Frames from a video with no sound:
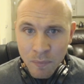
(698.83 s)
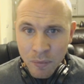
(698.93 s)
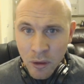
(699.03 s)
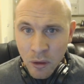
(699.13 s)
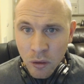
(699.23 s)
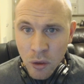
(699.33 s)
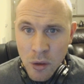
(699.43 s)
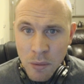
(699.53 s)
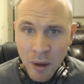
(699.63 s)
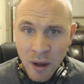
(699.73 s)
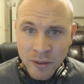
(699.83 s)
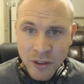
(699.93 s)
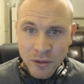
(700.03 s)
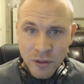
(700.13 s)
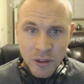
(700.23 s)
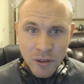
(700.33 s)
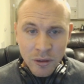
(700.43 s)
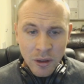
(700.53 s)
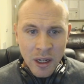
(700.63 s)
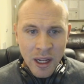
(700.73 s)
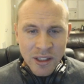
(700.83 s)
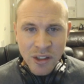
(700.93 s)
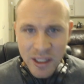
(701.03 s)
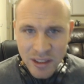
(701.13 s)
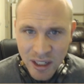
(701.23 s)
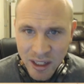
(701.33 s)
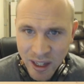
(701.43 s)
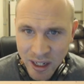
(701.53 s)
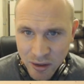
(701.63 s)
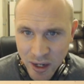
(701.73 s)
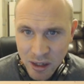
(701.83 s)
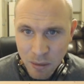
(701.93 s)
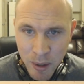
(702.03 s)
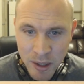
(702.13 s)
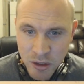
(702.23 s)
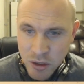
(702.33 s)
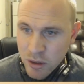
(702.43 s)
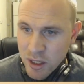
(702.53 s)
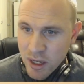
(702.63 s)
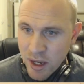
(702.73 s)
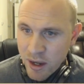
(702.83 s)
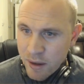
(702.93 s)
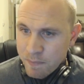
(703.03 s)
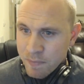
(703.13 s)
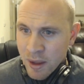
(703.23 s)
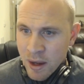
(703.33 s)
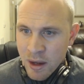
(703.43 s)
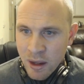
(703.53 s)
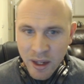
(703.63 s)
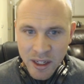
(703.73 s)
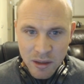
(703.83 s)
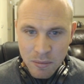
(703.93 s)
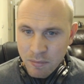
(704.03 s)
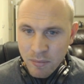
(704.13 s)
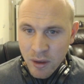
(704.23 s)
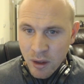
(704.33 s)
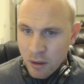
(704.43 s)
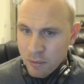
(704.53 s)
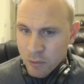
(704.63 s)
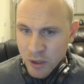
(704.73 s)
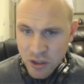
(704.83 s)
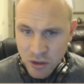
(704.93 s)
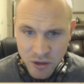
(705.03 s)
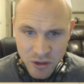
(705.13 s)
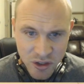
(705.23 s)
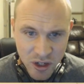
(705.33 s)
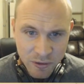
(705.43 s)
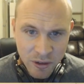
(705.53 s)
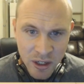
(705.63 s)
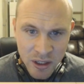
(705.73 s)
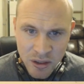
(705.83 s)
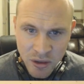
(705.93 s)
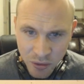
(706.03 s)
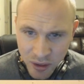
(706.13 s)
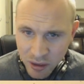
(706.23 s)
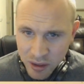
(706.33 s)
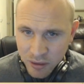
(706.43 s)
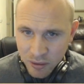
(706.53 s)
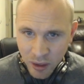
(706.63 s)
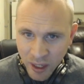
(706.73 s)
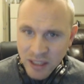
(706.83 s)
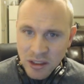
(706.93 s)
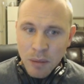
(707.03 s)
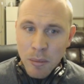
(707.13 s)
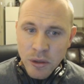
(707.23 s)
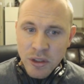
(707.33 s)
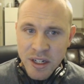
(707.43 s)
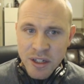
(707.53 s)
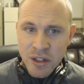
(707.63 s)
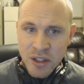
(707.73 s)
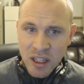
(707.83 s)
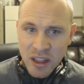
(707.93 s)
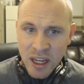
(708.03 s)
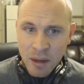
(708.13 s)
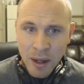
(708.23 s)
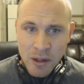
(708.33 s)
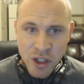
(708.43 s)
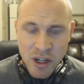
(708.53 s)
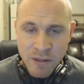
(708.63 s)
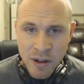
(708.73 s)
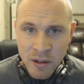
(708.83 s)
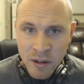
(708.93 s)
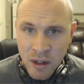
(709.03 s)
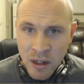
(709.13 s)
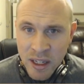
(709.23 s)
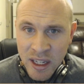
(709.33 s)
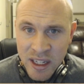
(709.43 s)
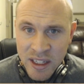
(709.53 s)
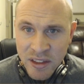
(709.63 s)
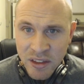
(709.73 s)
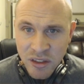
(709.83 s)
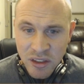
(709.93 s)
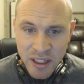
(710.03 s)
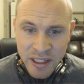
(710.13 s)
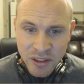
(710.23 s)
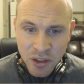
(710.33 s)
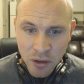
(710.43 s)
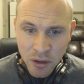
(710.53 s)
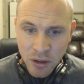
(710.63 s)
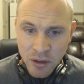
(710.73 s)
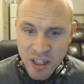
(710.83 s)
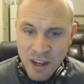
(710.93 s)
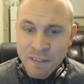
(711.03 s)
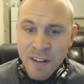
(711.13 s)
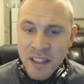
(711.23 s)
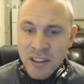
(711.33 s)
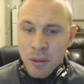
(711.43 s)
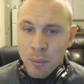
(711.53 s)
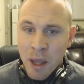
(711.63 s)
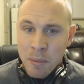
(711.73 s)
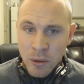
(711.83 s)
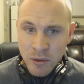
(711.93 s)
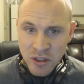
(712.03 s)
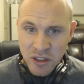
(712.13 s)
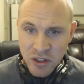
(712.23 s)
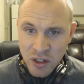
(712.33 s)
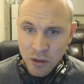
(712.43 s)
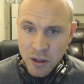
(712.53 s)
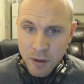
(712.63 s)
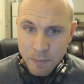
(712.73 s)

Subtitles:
Luna buffs for... Actually, that's not that great compared to the like the research and stuff. So really, I guess the most interesting thing about Shiva is her defense supply potency skill here.